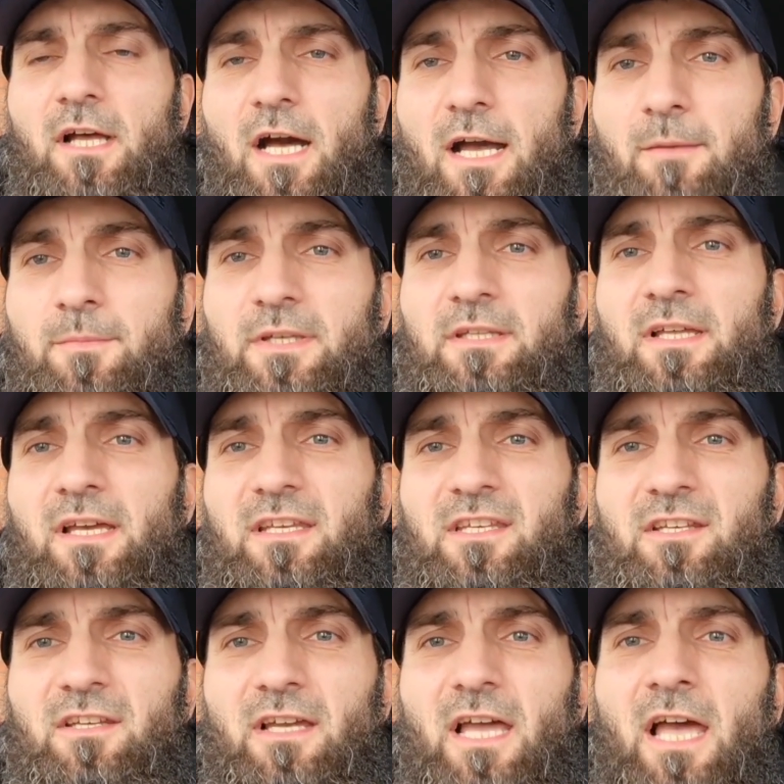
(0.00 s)
Amina
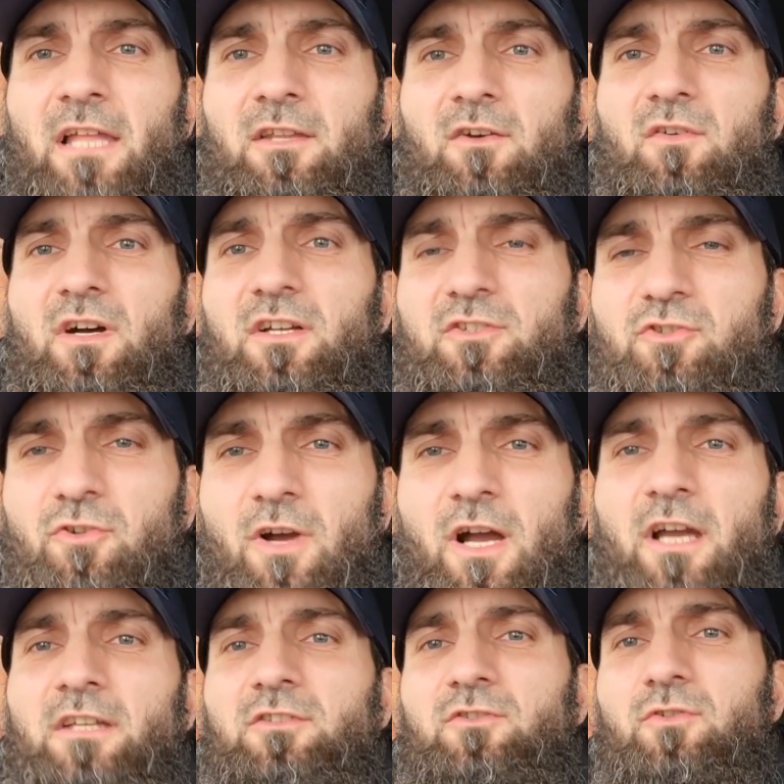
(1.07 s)
Gerikhanova
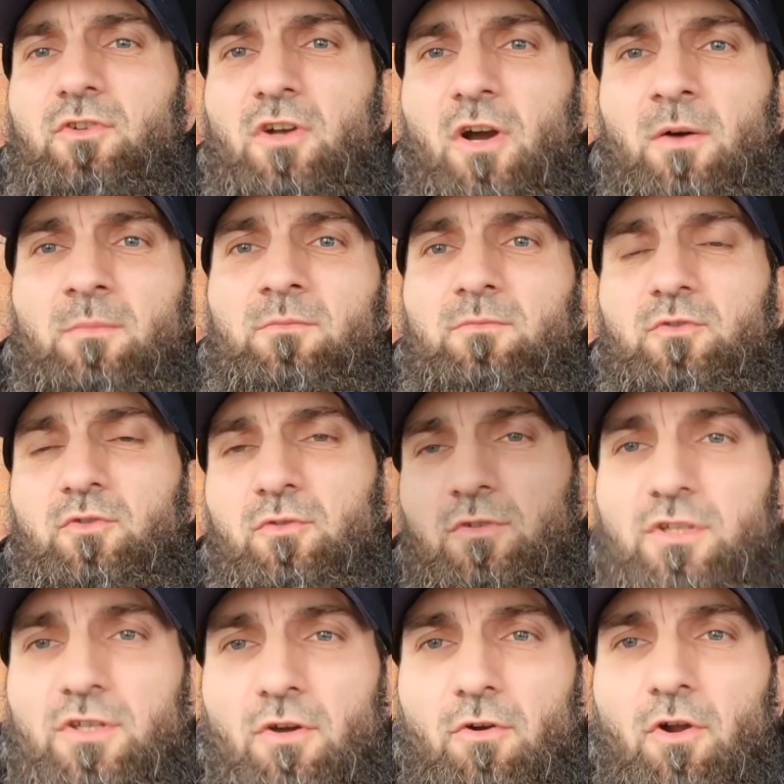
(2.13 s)
tried to come to
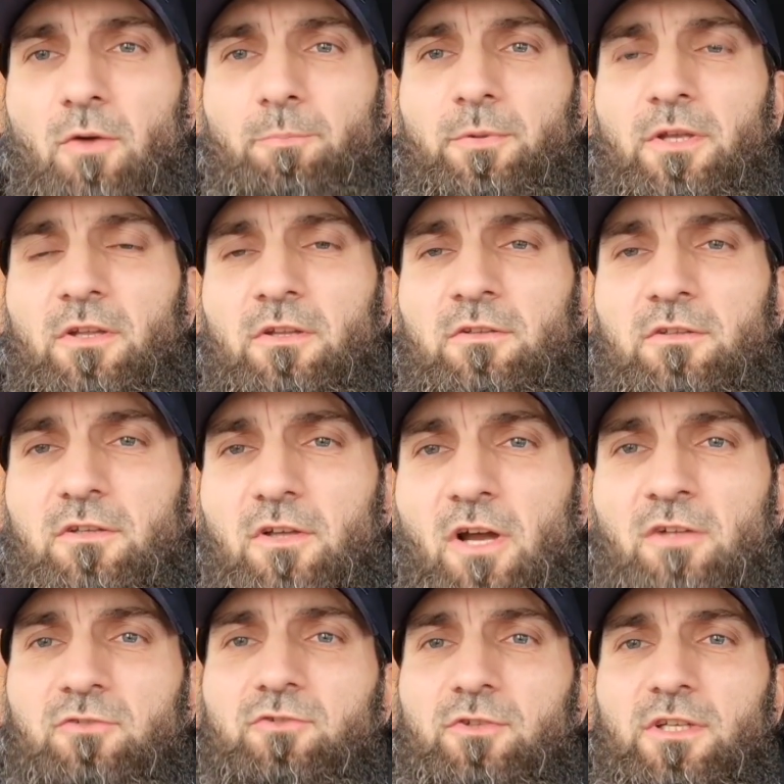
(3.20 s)
European
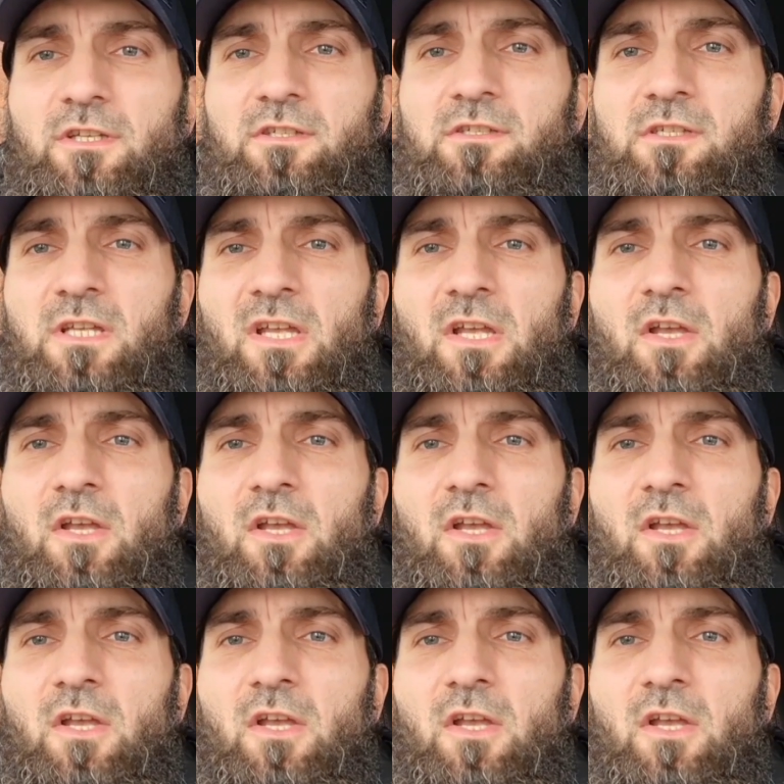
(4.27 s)
countries